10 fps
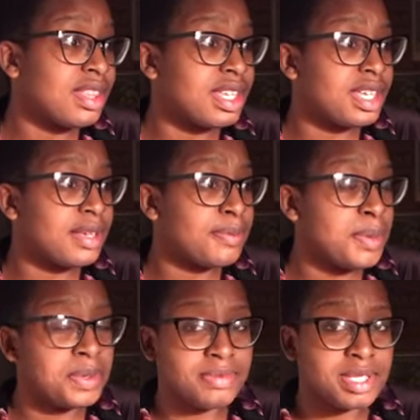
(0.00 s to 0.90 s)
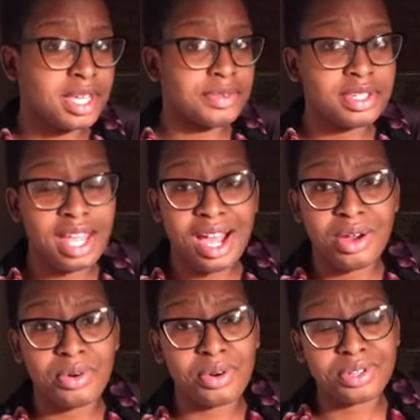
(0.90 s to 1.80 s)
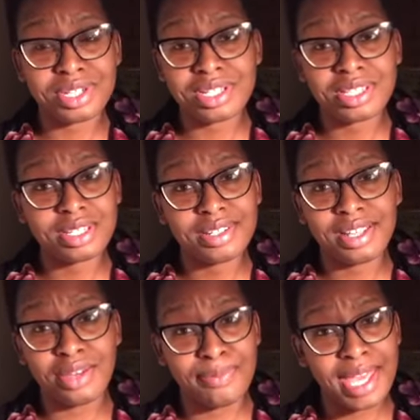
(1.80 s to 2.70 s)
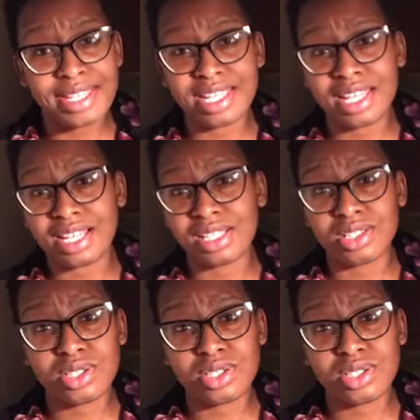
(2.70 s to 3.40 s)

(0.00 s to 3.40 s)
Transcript: The people I'm staying with now are just amazing,